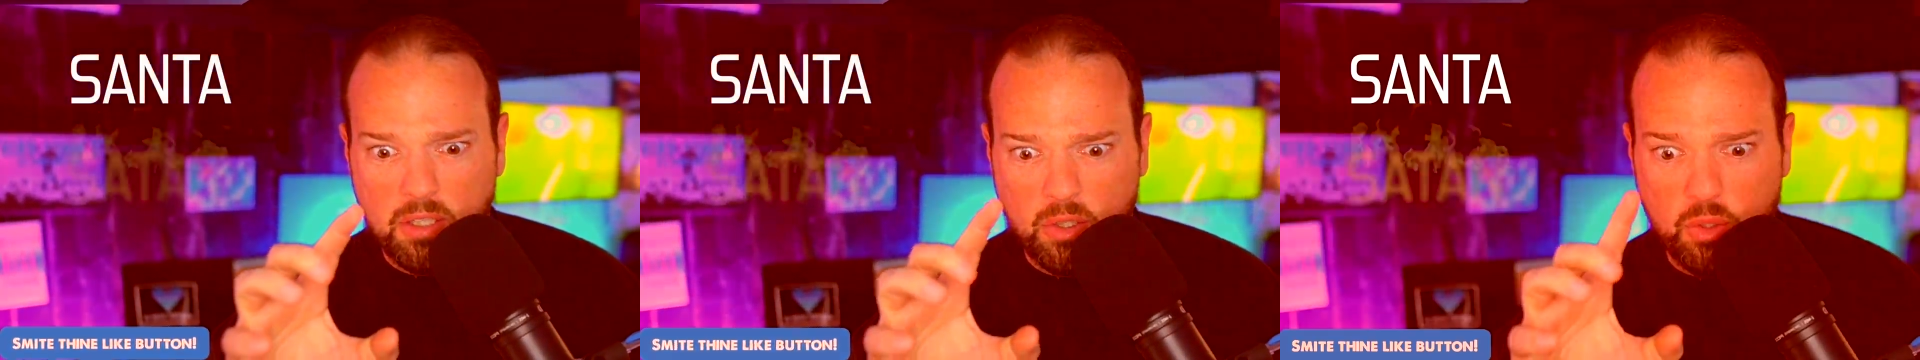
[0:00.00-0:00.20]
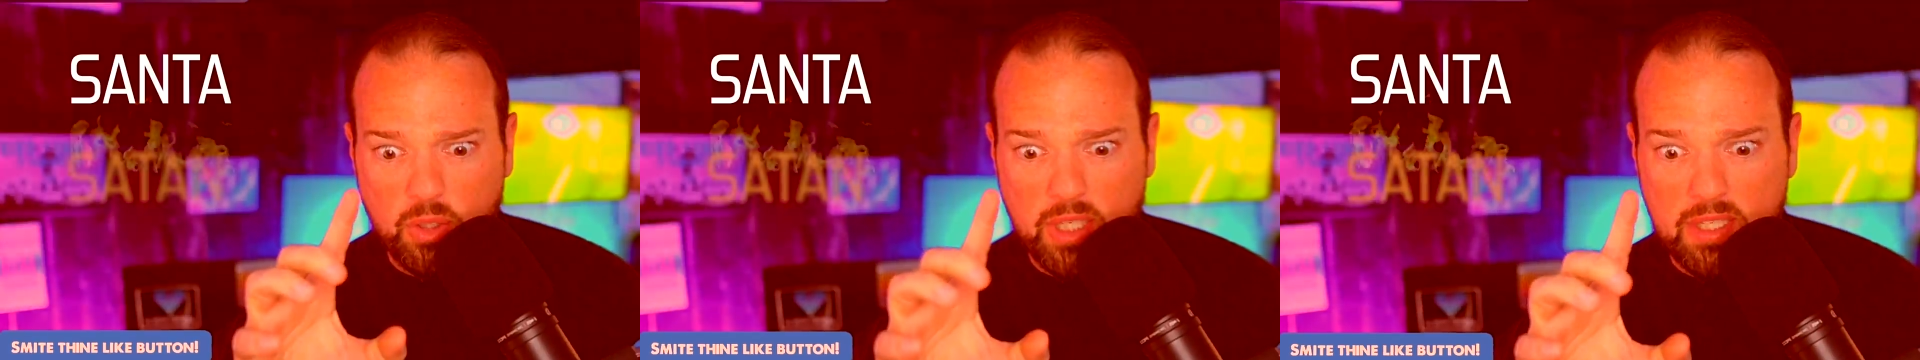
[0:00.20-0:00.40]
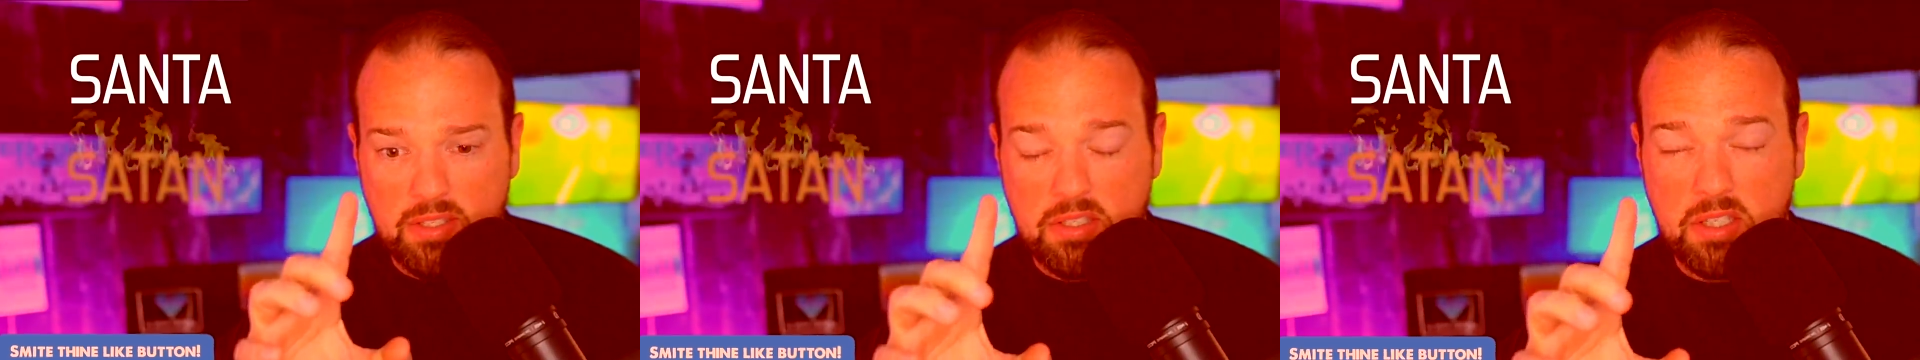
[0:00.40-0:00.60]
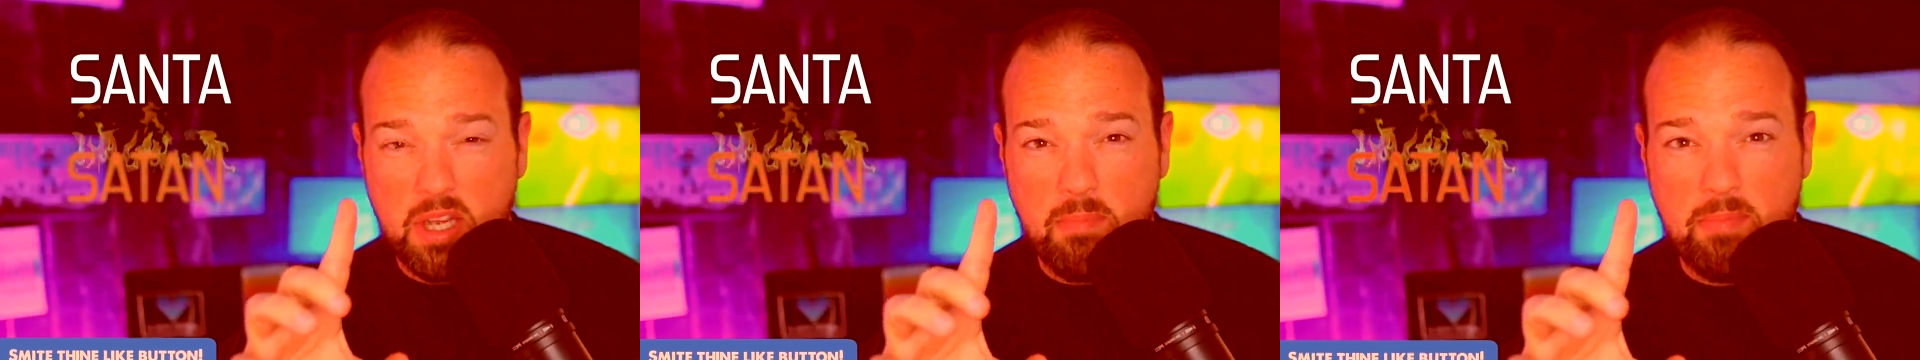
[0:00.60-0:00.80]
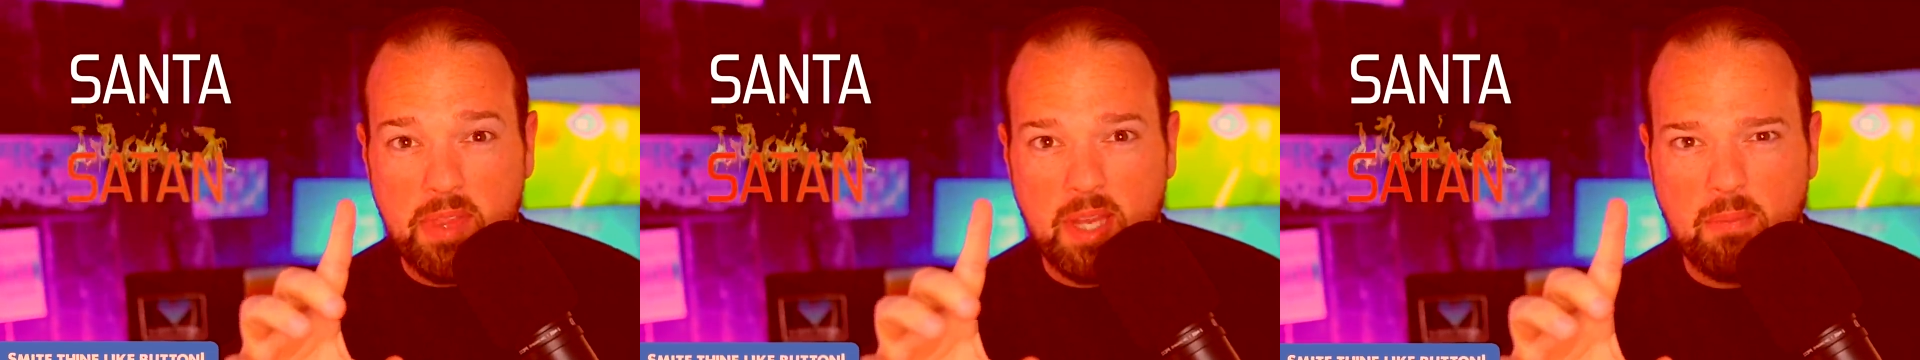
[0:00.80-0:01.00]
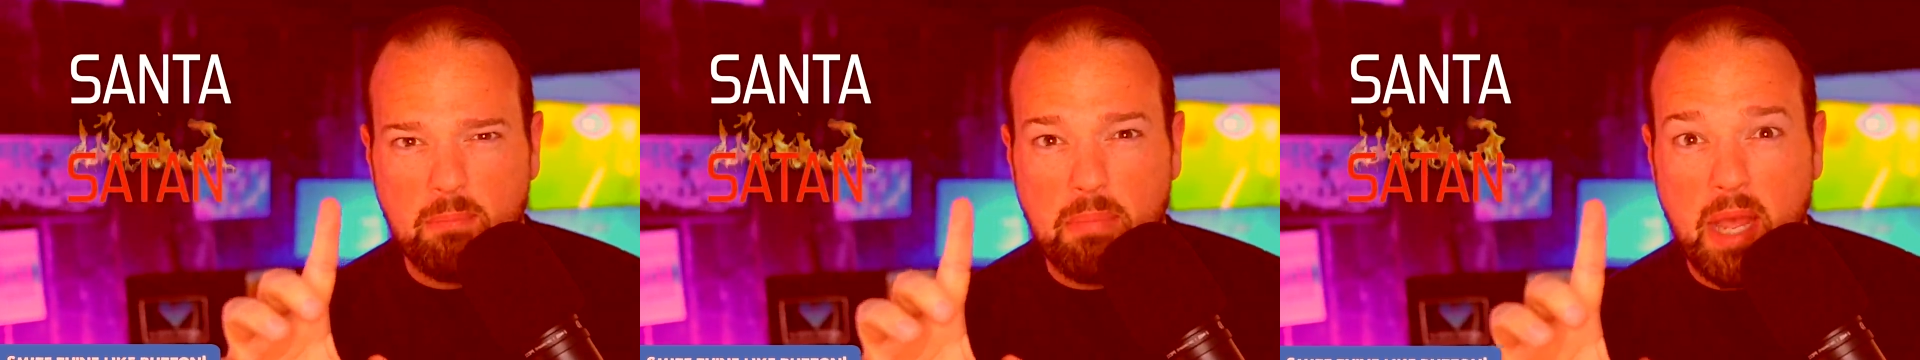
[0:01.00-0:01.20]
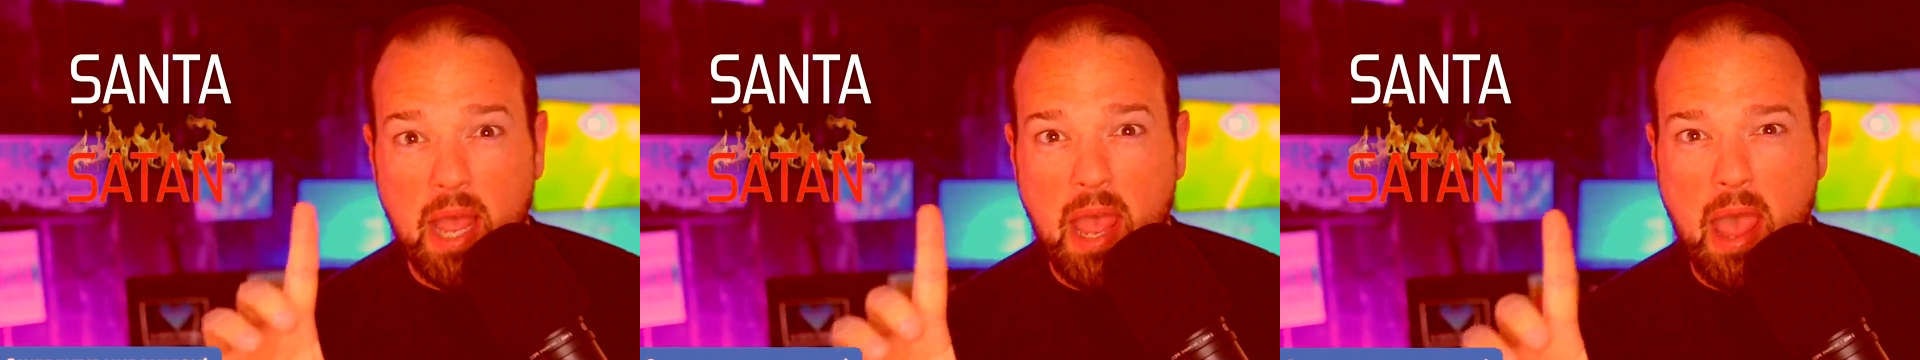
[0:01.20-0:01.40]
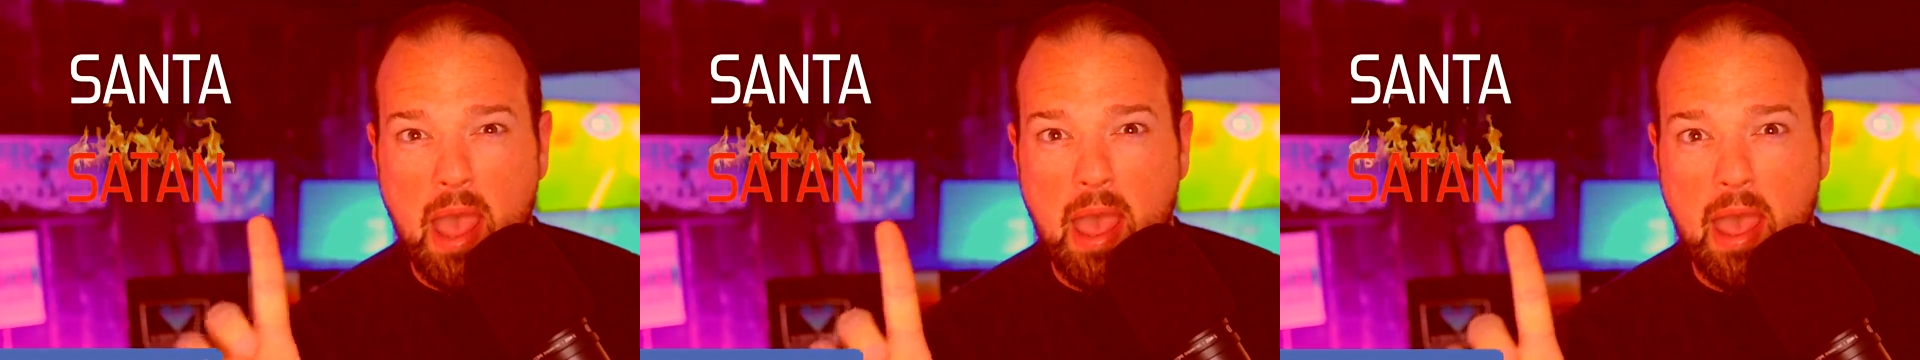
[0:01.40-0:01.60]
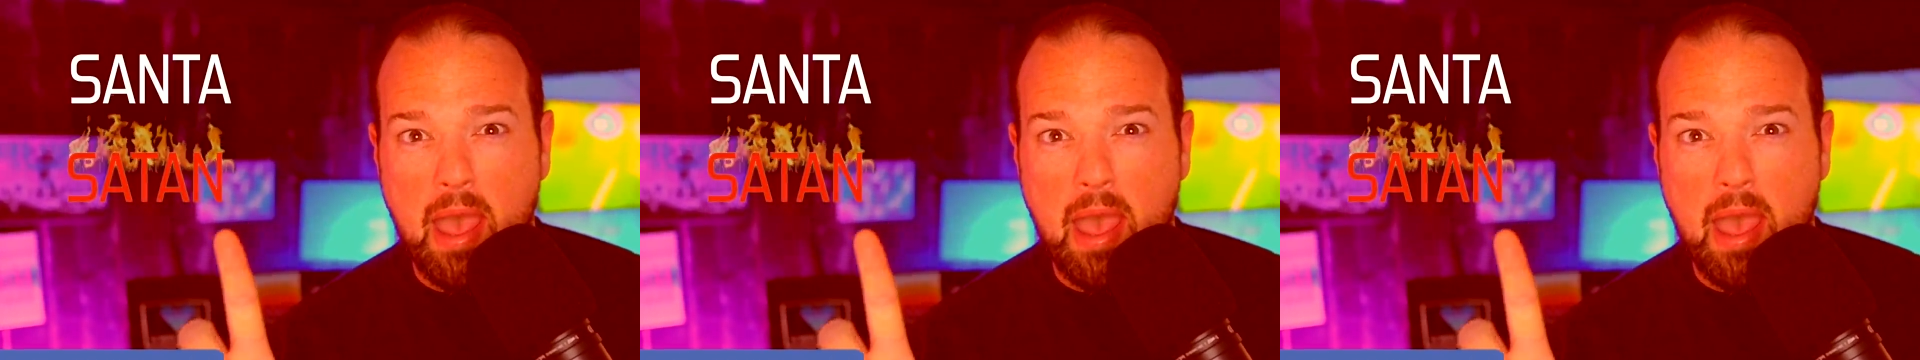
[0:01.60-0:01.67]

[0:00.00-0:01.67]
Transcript: you get something bad.